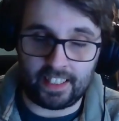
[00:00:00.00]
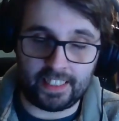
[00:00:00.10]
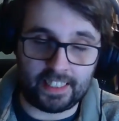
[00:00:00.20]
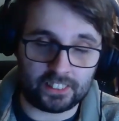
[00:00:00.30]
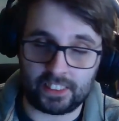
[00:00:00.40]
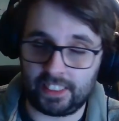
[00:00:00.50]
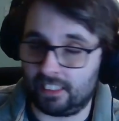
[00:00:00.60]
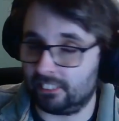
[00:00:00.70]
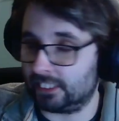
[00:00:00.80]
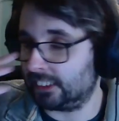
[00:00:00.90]
I
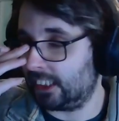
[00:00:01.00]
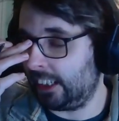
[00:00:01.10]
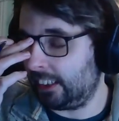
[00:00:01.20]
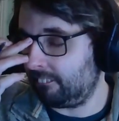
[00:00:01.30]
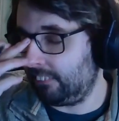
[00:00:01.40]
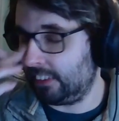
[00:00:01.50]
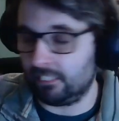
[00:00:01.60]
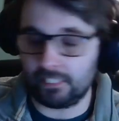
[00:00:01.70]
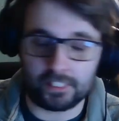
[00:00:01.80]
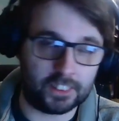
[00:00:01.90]
was just like, you know
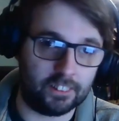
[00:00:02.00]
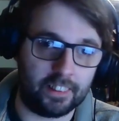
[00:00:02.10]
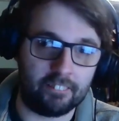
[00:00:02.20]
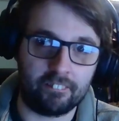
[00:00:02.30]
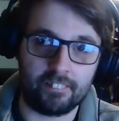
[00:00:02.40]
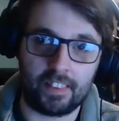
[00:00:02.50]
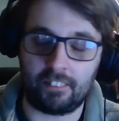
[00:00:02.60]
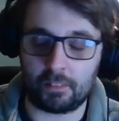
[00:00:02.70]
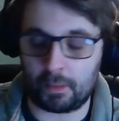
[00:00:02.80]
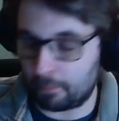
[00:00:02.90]
what, screw it. I'm
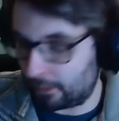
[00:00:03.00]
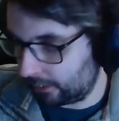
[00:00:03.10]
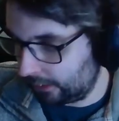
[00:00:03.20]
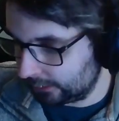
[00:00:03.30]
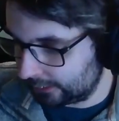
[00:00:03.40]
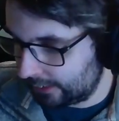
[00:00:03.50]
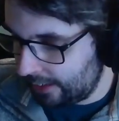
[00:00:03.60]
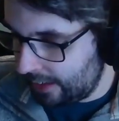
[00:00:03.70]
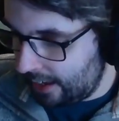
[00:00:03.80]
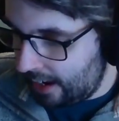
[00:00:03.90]
going to make a podcast.
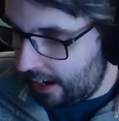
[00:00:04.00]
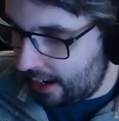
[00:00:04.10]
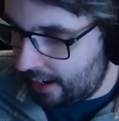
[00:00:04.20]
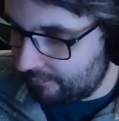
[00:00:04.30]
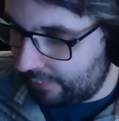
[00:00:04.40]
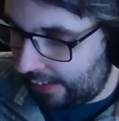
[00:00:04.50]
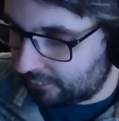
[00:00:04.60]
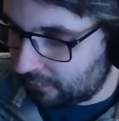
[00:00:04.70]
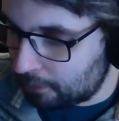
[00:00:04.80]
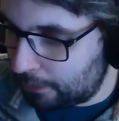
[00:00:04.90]
And I
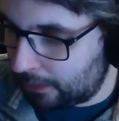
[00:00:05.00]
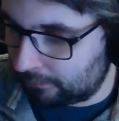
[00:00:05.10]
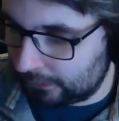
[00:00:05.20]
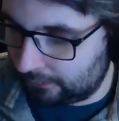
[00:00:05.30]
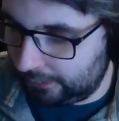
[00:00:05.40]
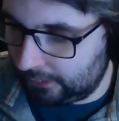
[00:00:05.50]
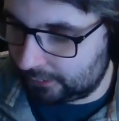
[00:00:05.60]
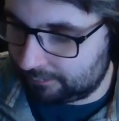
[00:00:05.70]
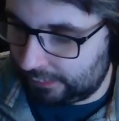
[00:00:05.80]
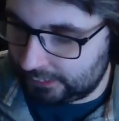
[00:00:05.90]
want to pick up on something you
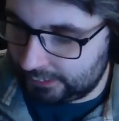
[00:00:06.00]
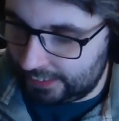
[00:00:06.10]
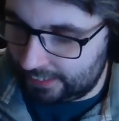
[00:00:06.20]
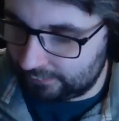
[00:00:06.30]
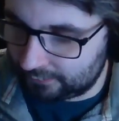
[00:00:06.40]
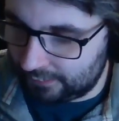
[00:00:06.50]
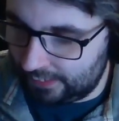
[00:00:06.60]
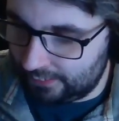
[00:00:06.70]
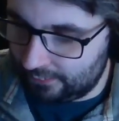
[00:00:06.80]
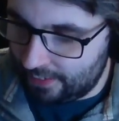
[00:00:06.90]
just mentioned there as
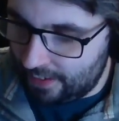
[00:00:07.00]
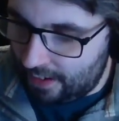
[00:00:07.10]
well.